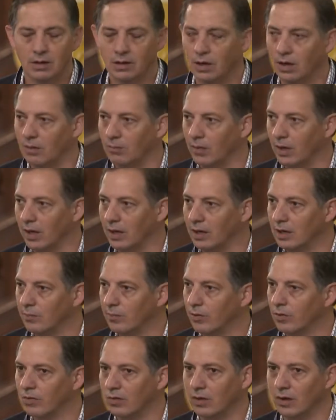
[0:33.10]

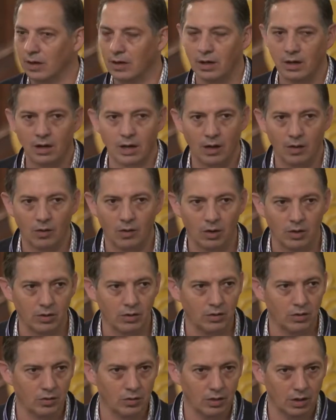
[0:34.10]
80% on how
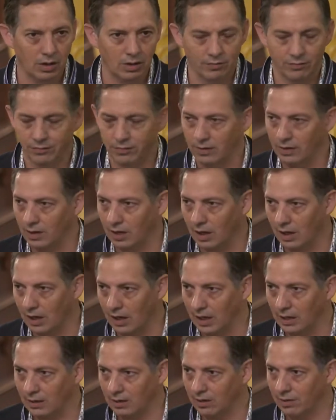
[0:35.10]
long you live,
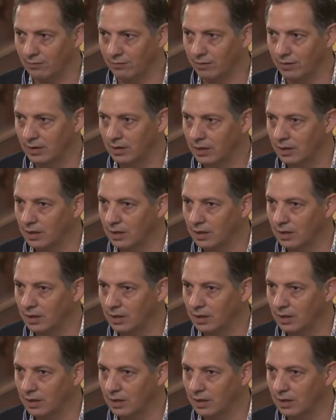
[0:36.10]
I live,